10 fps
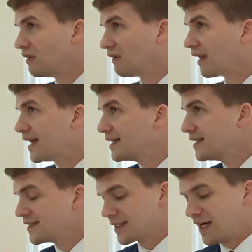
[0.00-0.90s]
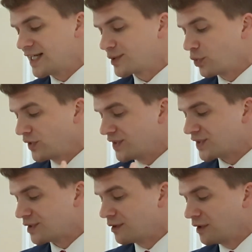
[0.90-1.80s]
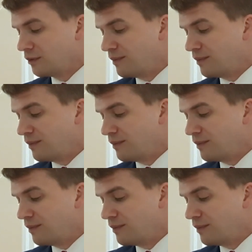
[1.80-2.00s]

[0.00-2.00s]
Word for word: like his gospel, his